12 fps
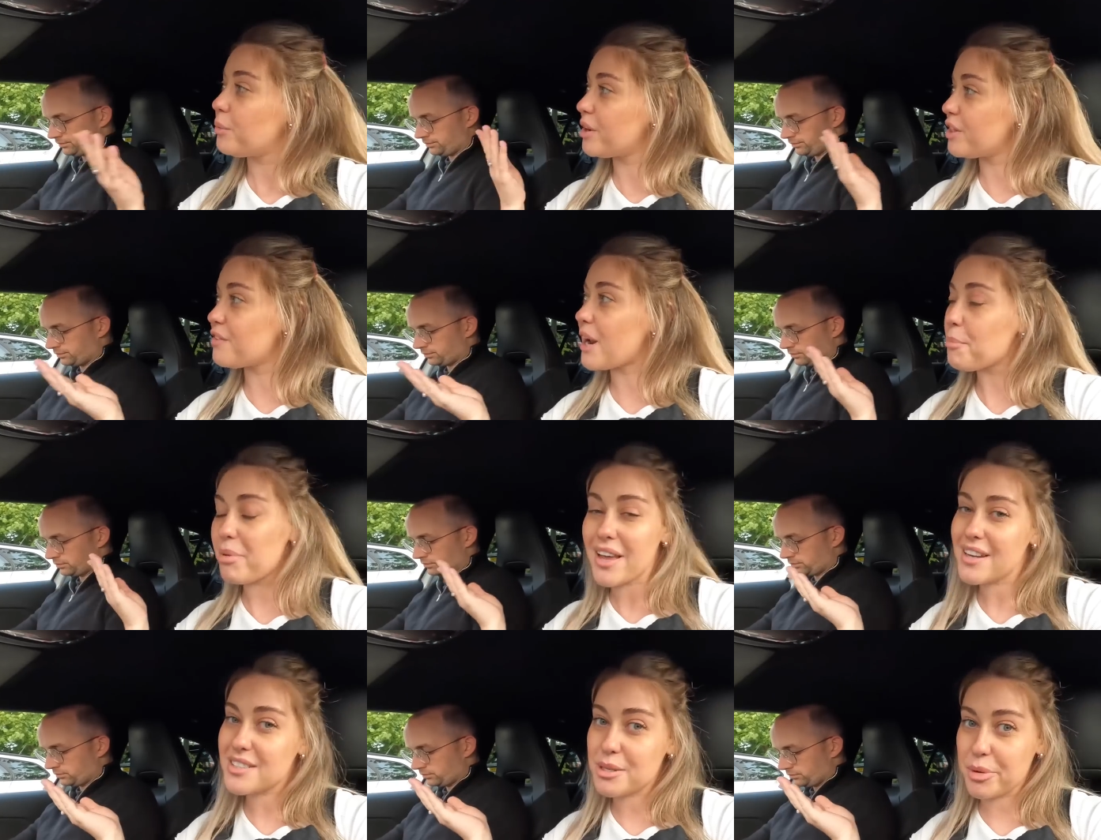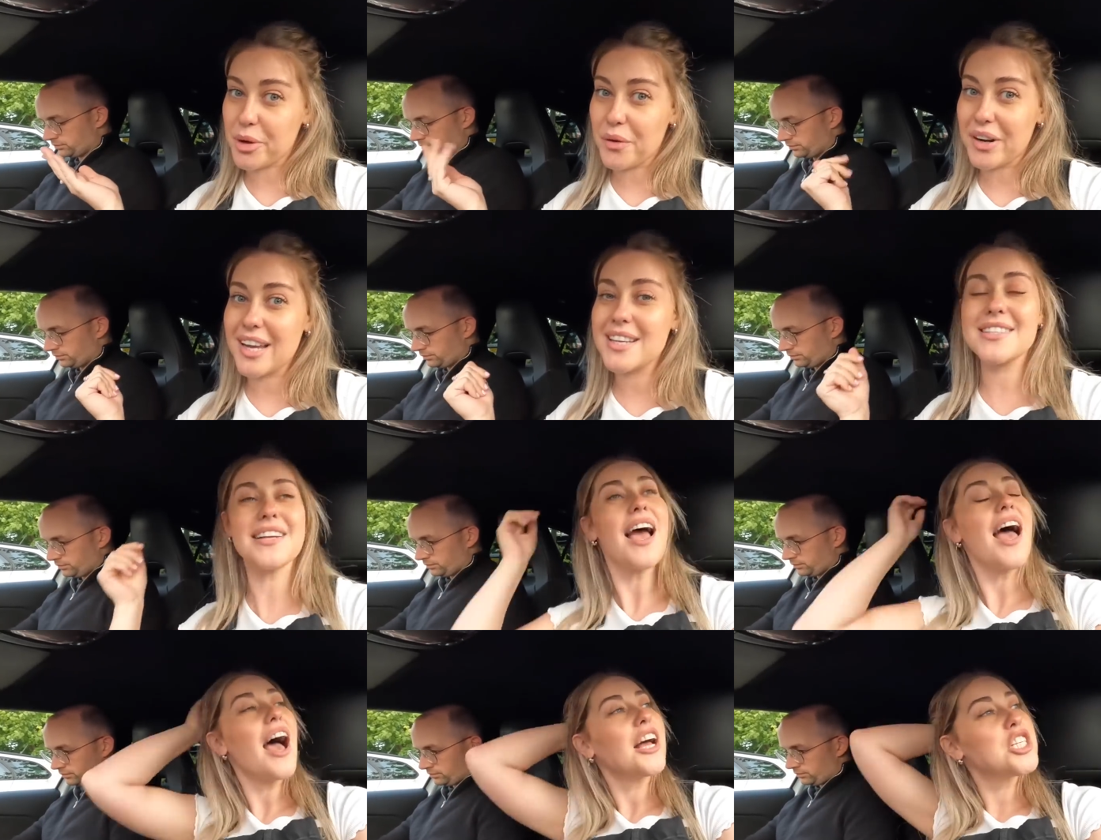Speaker 1: we're in the right place to be honest.
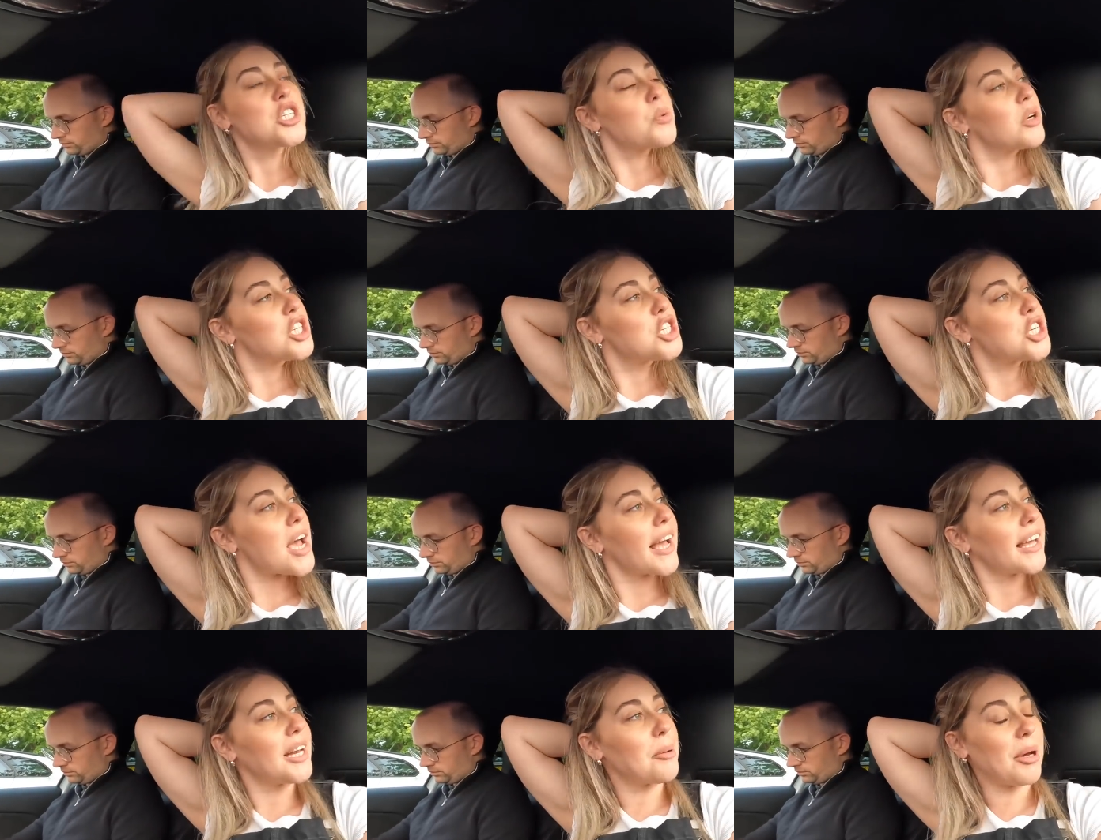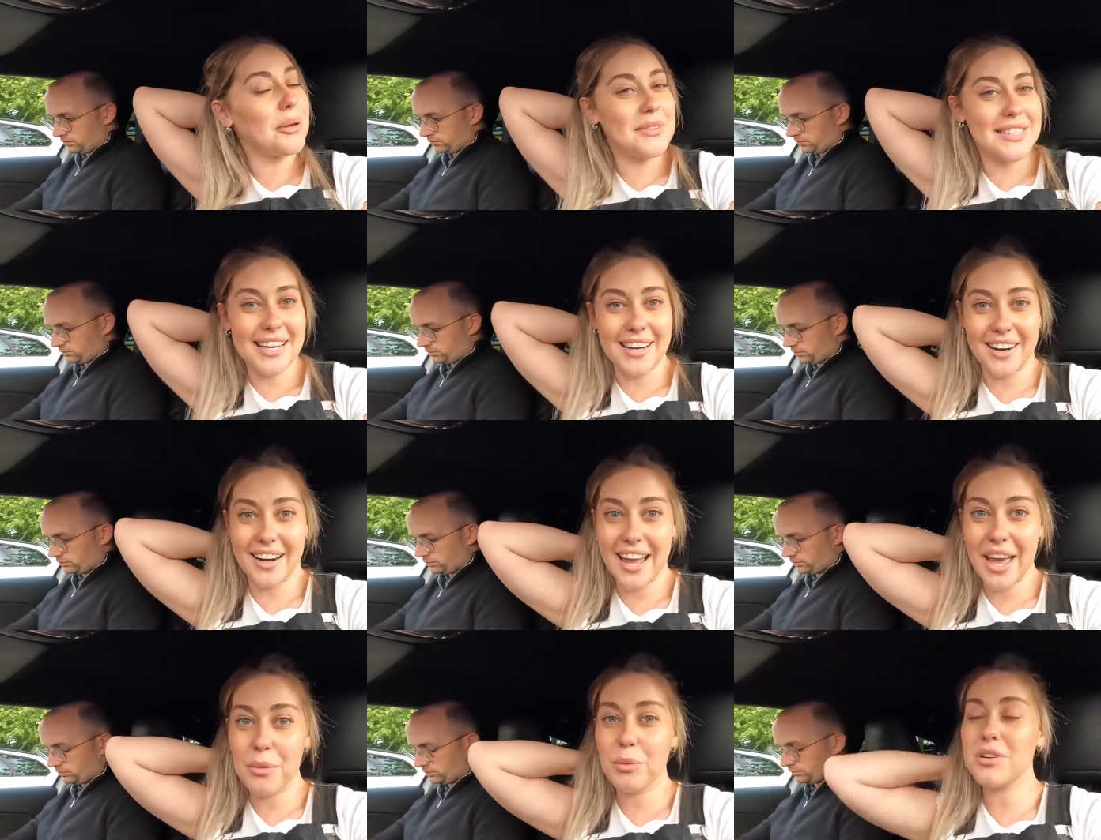Just want to check in about dinner.
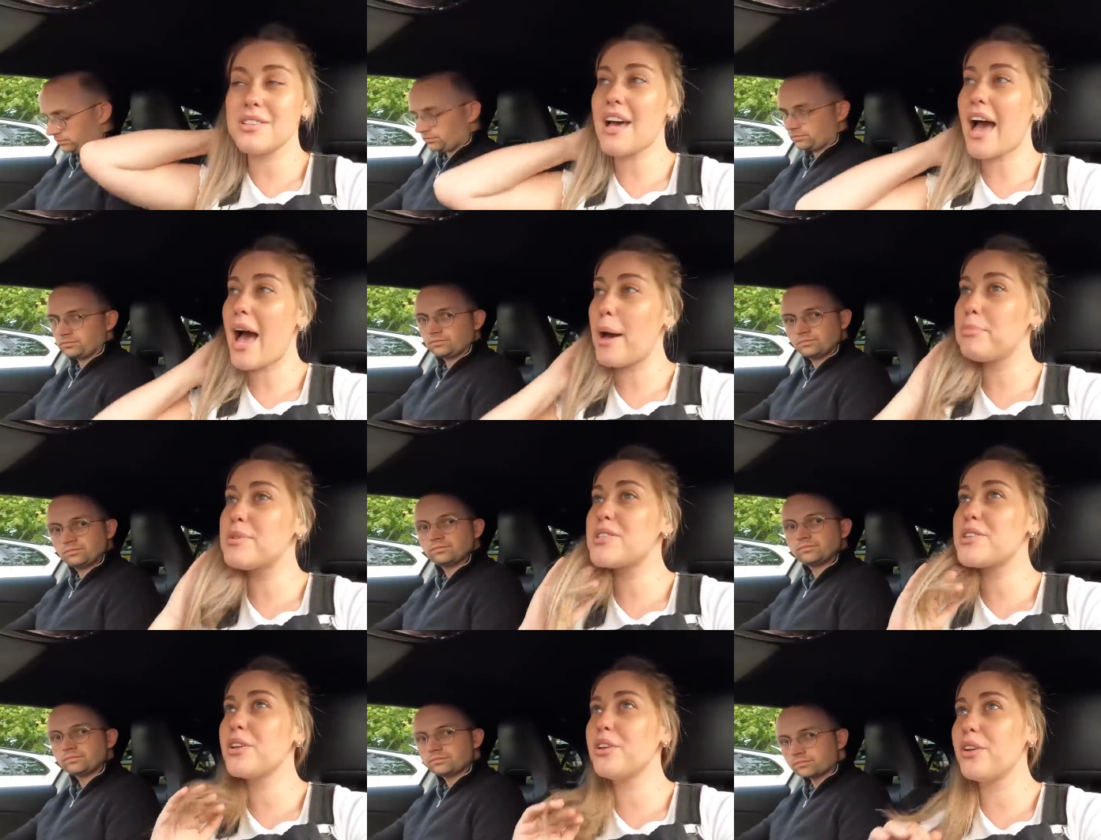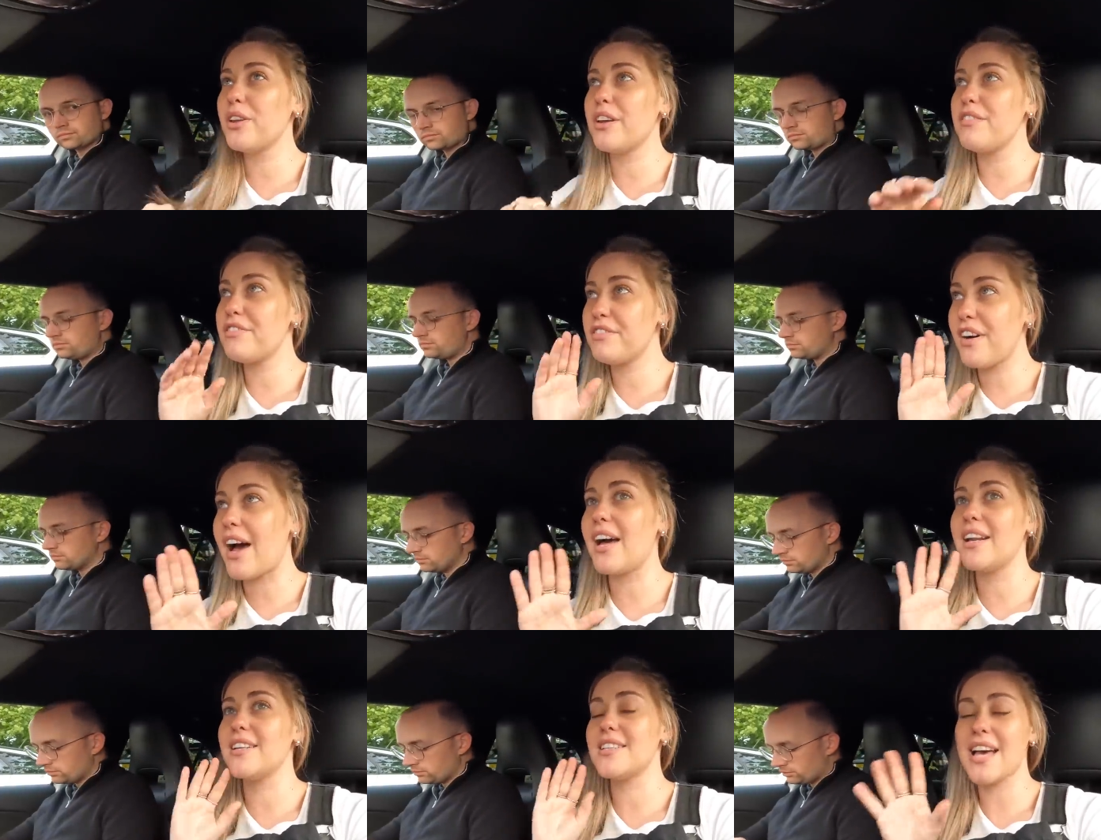It was absolutely
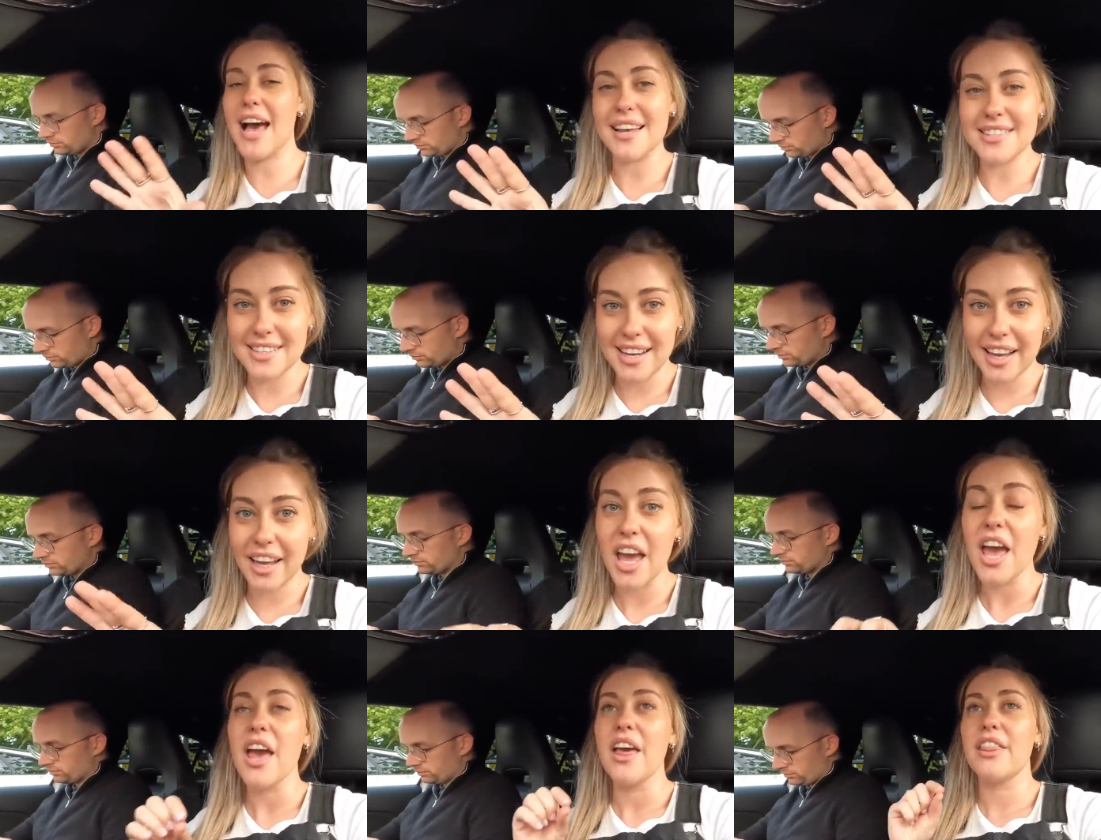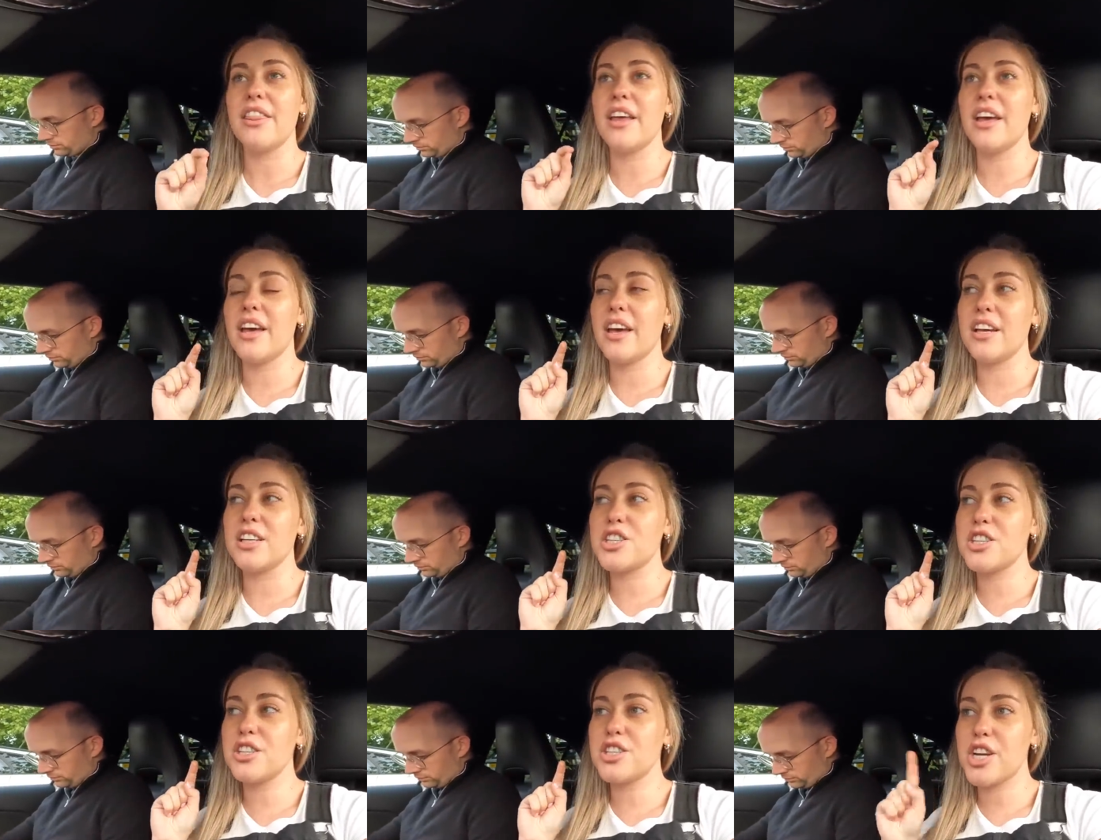fantastic. The
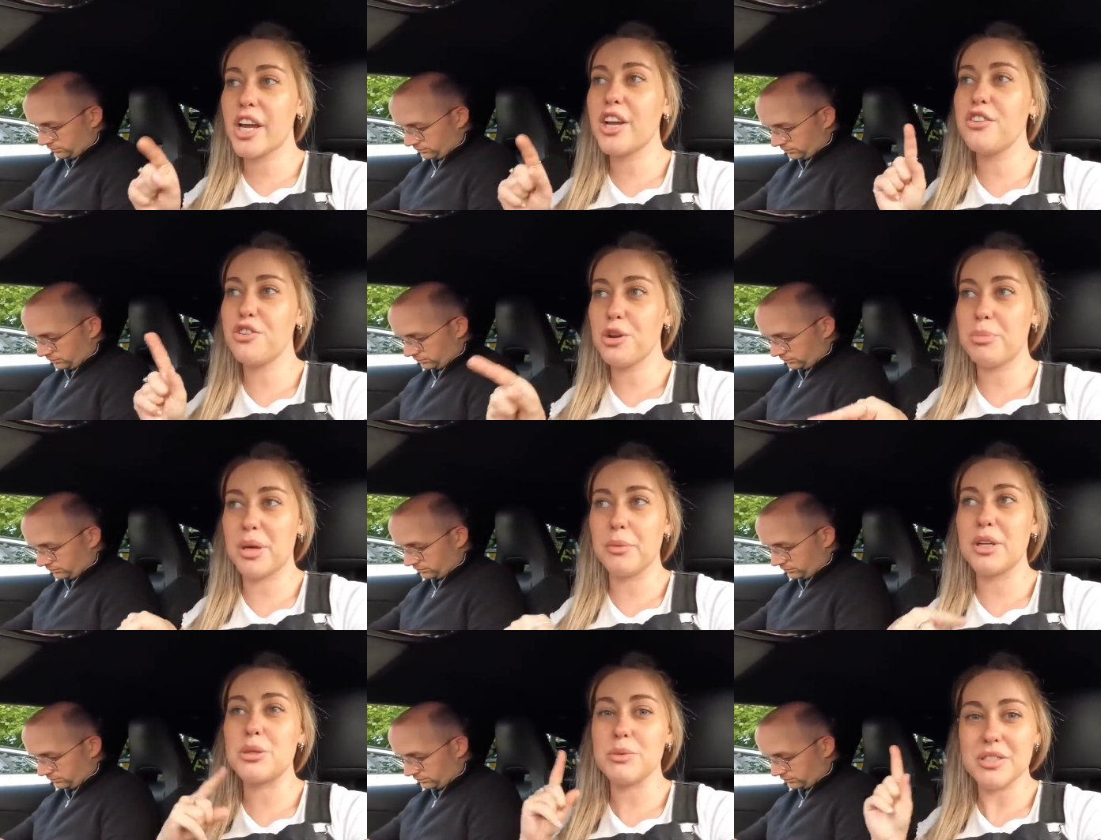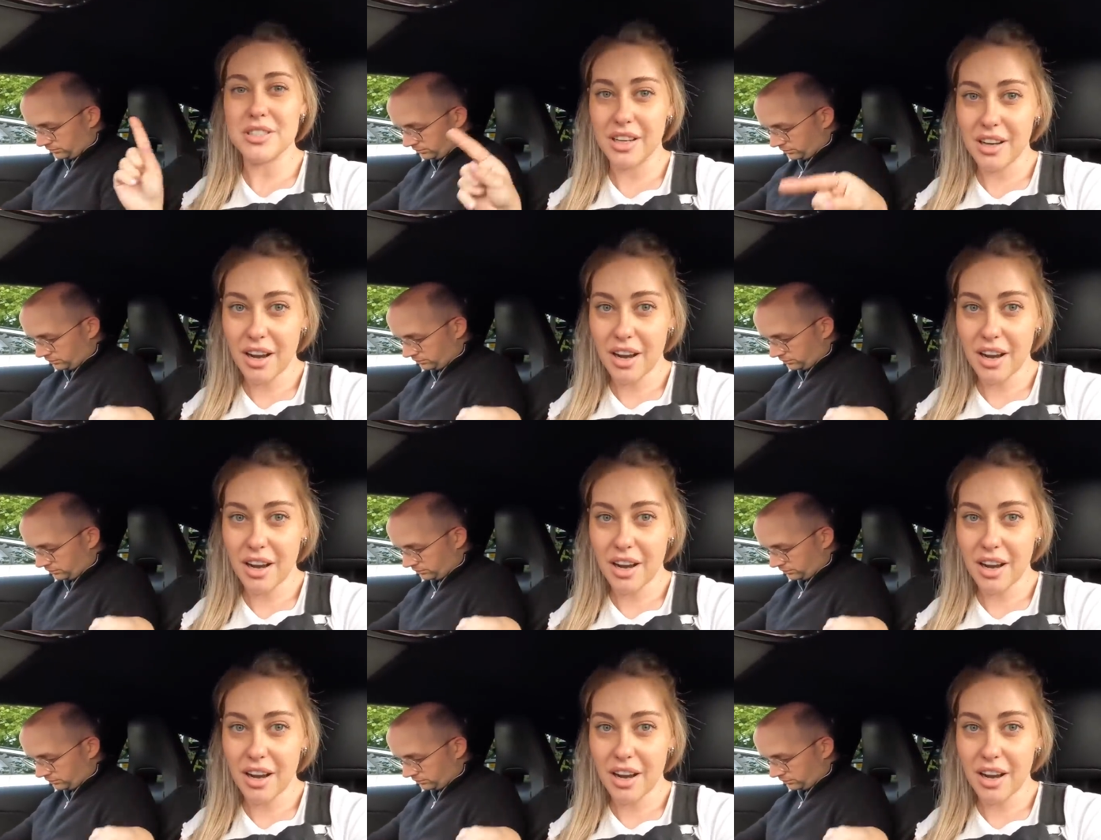chicken ruby, which was the